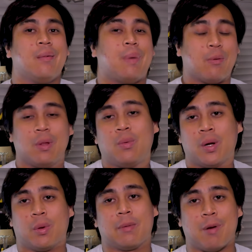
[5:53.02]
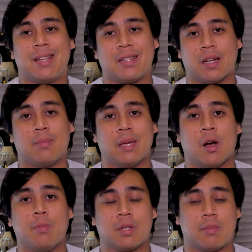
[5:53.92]
but I really wonder what the price is gonna be. I
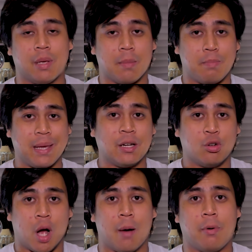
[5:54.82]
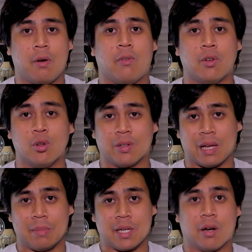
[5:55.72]
hope it's gonna be a big drop for using
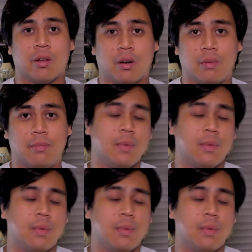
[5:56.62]
that material.